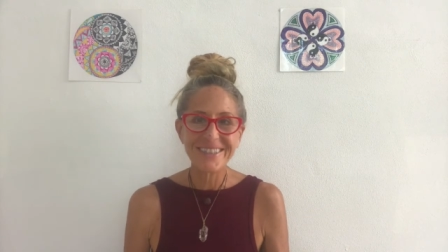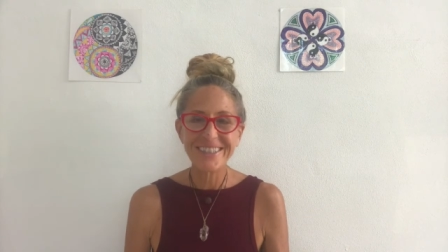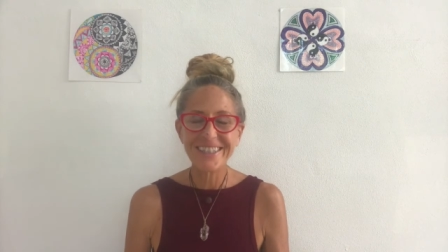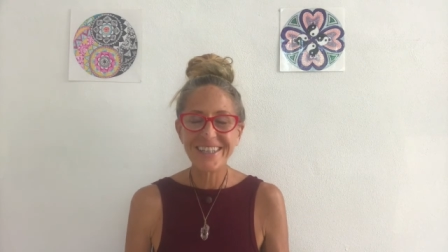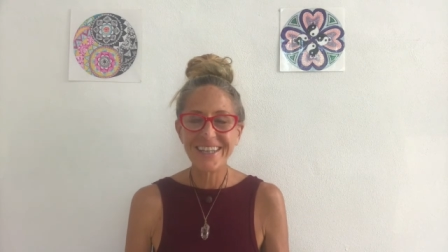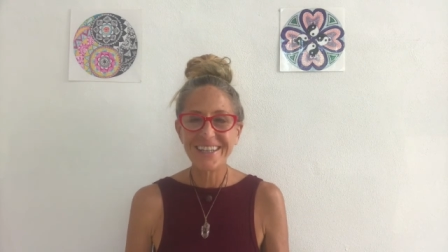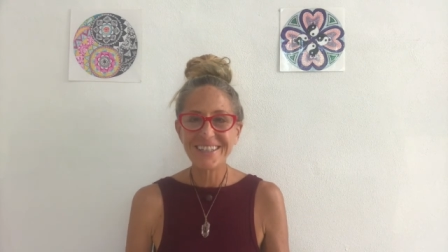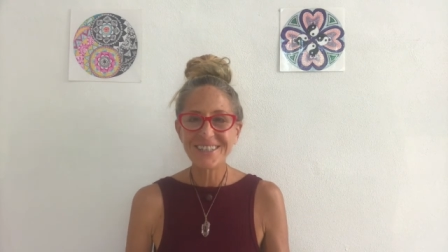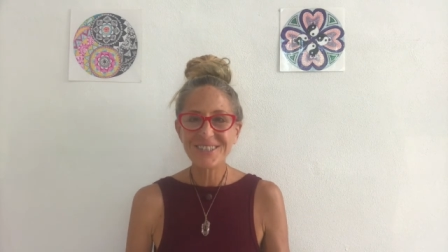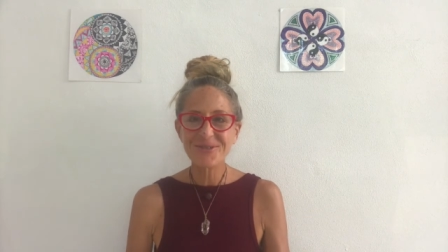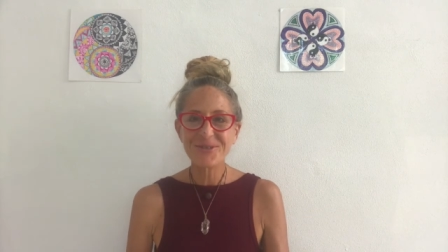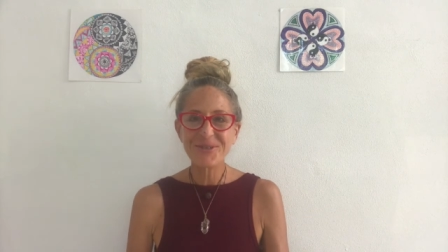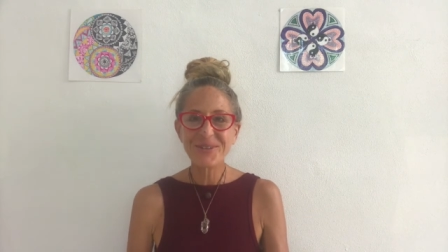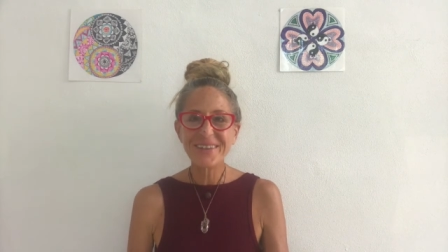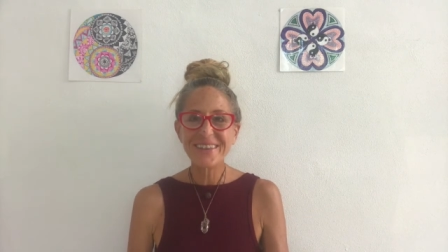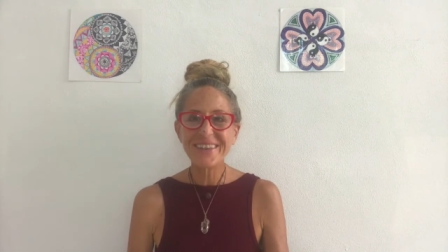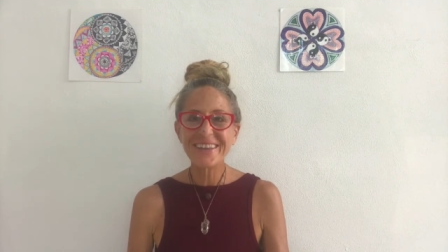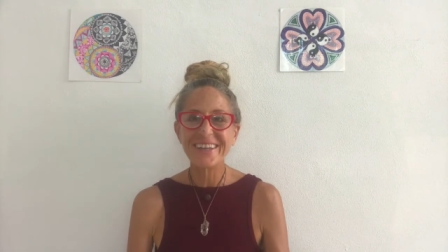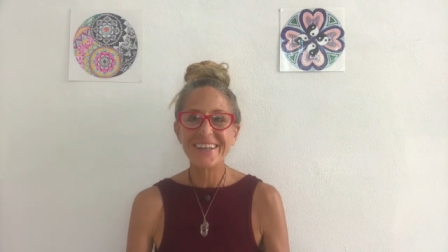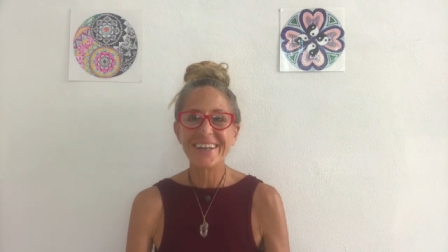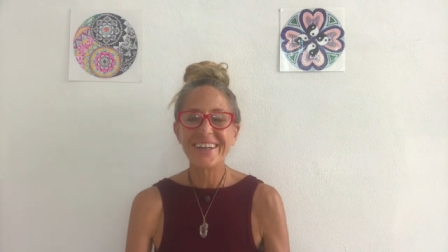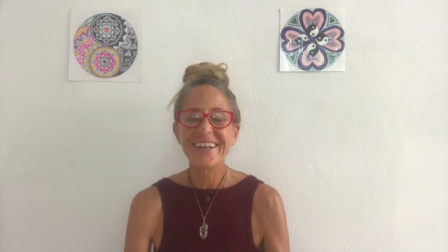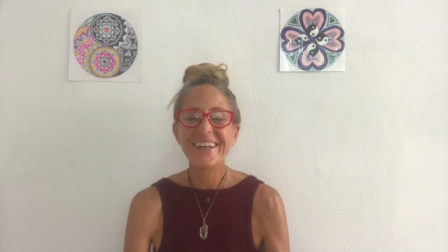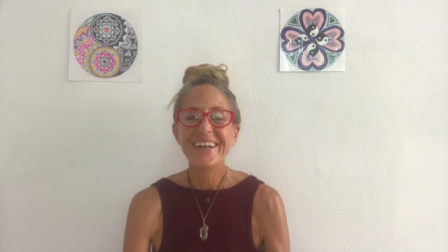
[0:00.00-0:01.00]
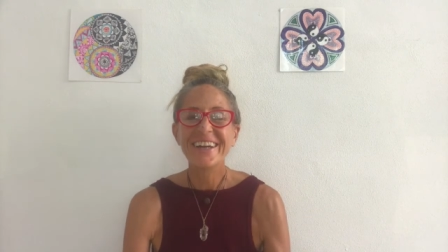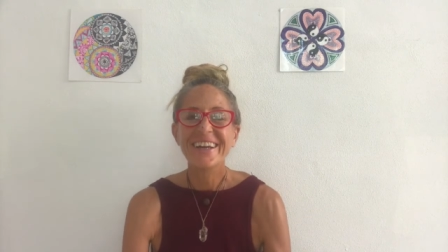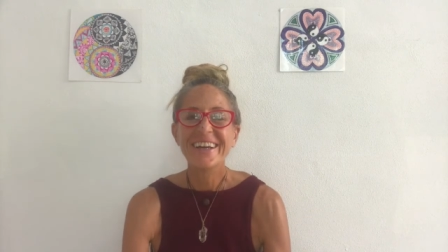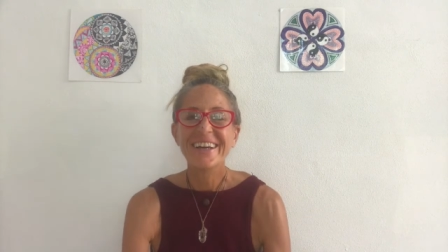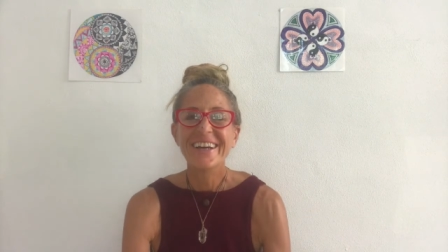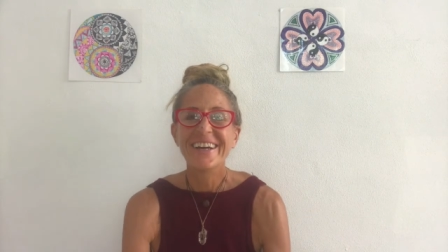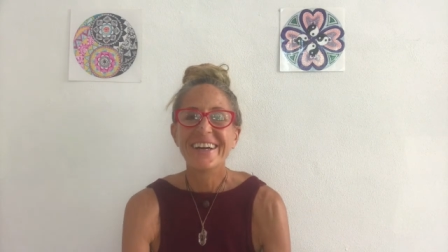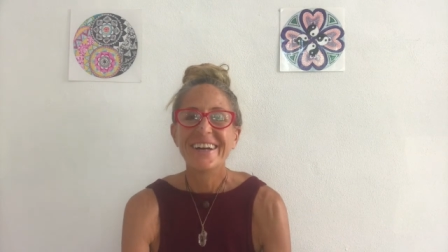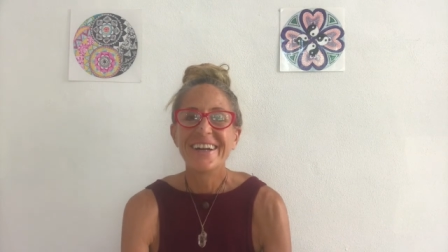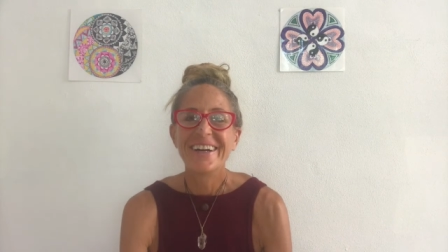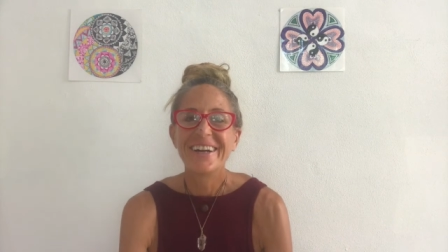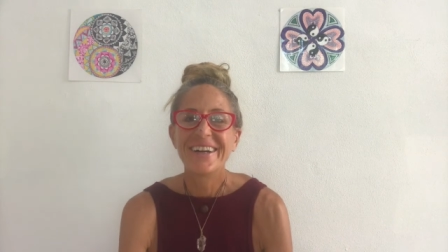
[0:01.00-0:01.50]
that's one thing.
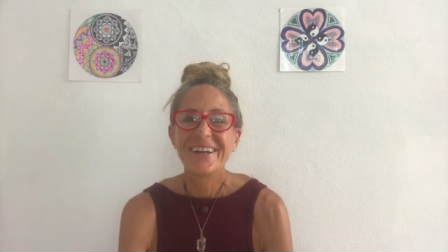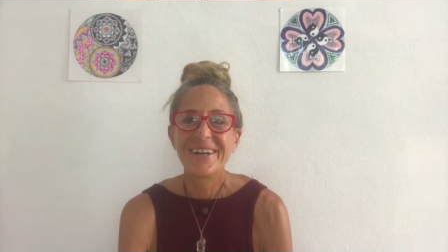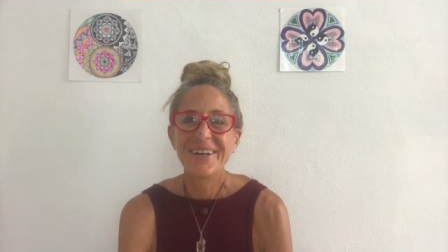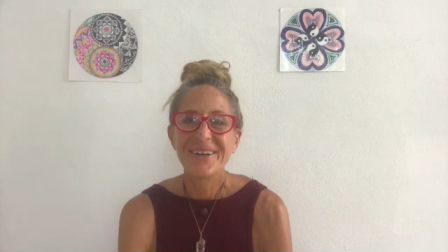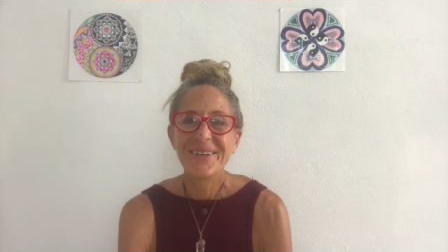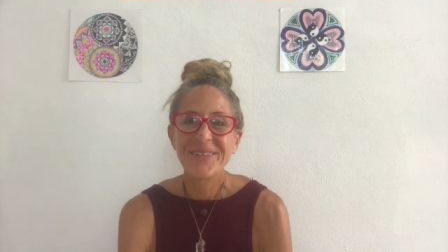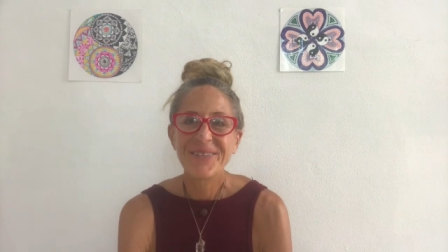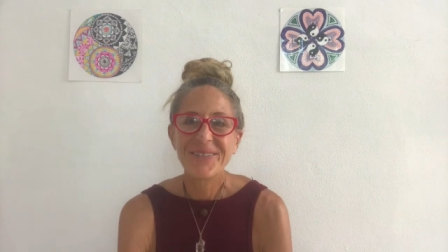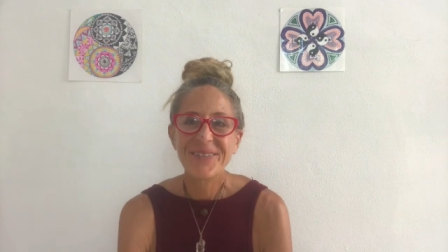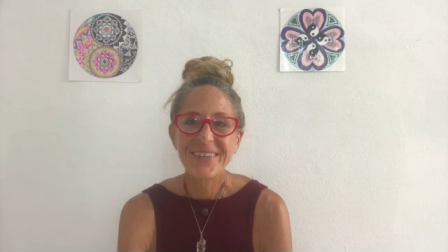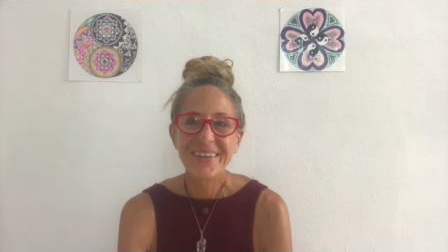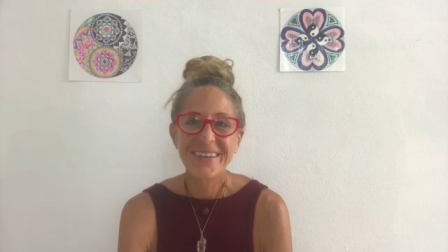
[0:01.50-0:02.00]
Um,